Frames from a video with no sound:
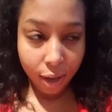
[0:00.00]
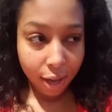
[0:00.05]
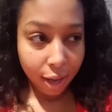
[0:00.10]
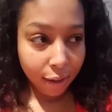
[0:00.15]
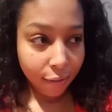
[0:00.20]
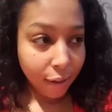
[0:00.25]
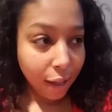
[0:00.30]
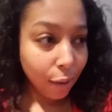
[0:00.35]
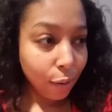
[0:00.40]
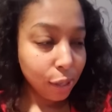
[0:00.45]

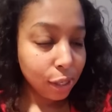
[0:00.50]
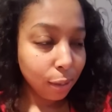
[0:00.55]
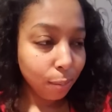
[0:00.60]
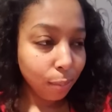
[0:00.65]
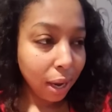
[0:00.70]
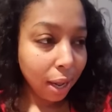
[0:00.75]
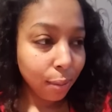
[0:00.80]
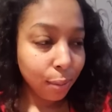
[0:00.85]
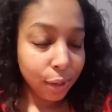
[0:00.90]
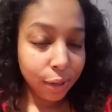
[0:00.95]
If I was a
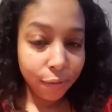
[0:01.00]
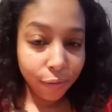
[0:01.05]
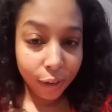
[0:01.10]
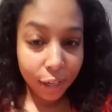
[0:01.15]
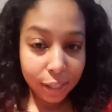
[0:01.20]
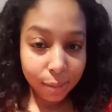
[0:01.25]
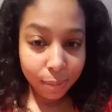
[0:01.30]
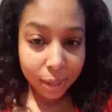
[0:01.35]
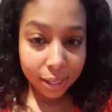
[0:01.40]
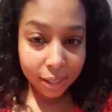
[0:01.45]
problem in the
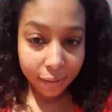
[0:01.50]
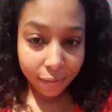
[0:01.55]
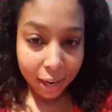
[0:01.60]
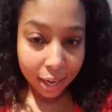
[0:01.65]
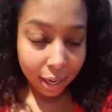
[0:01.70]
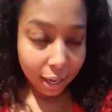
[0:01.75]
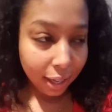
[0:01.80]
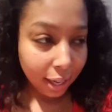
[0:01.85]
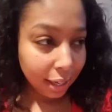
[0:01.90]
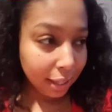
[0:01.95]
first place, if I
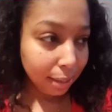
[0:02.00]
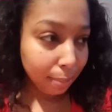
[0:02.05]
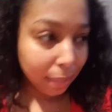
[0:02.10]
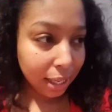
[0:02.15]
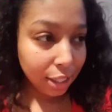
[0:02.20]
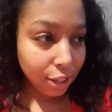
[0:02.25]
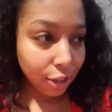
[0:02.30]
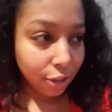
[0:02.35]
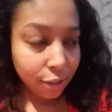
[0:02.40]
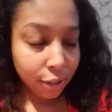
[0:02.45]
neglected my
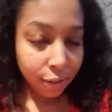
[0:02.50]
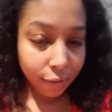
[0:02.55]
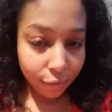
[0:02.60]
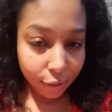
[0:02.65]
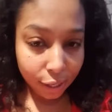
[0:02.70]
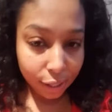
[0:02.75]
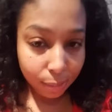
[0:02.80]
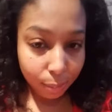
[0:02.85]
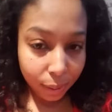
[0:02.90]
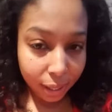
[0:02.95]
children in the
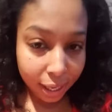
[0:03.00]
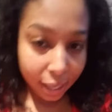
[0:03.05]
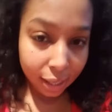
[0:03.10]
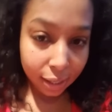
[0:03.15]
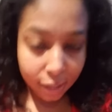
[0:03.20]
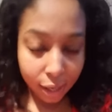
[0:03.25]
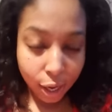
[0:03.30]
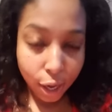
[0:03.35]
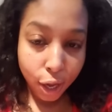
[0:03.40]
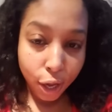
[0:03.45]
first place,